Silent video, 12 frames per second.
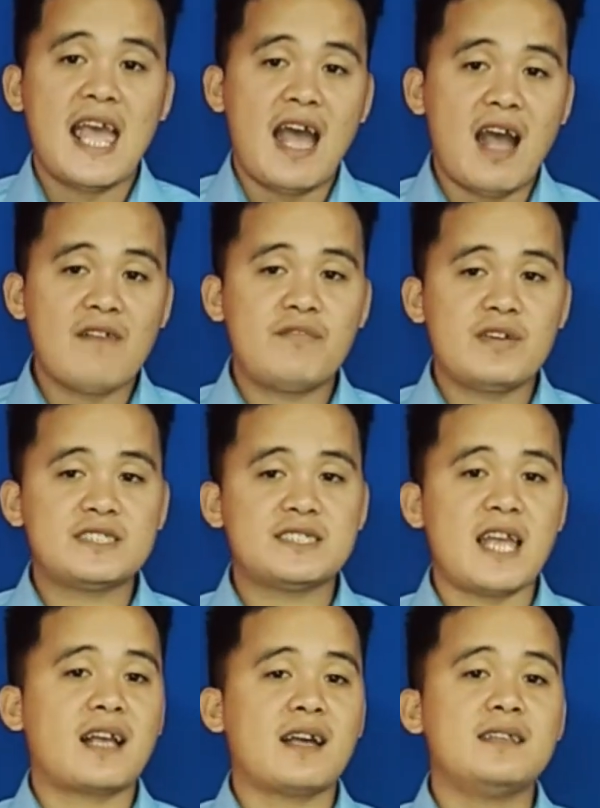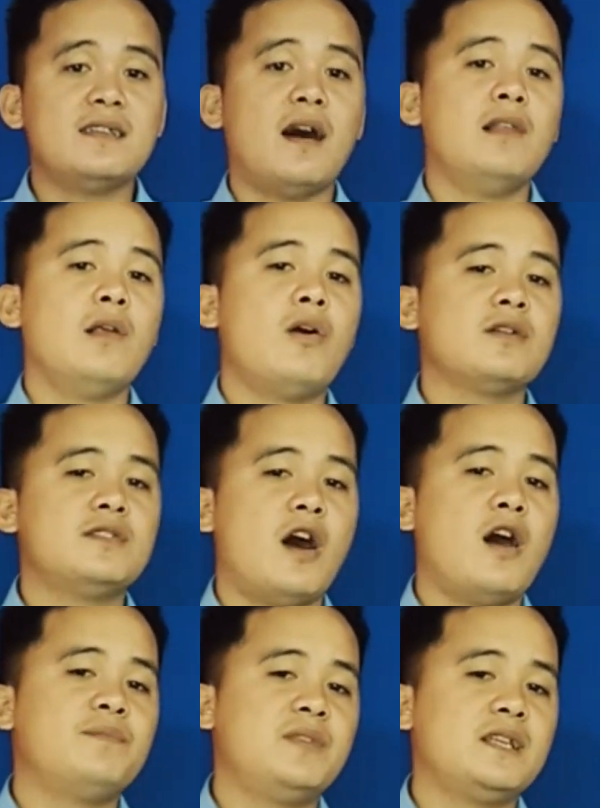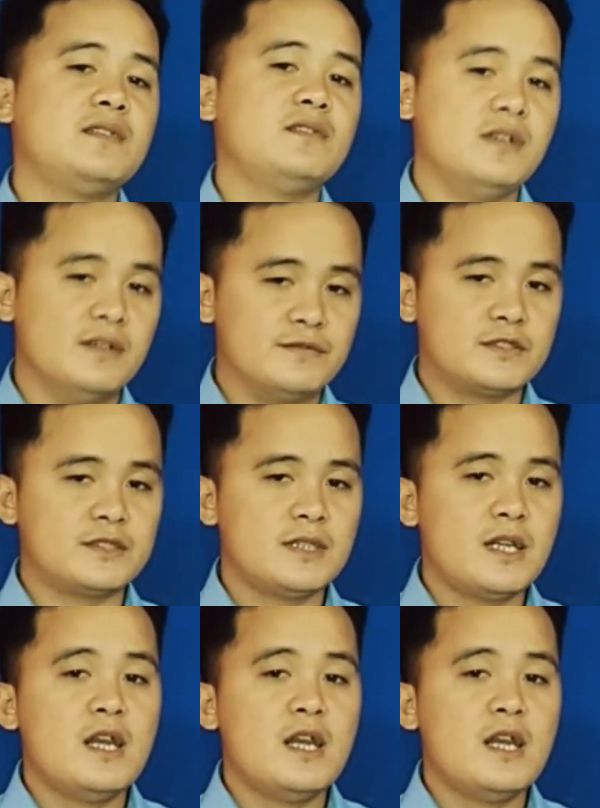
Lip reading: every second along the optic nerves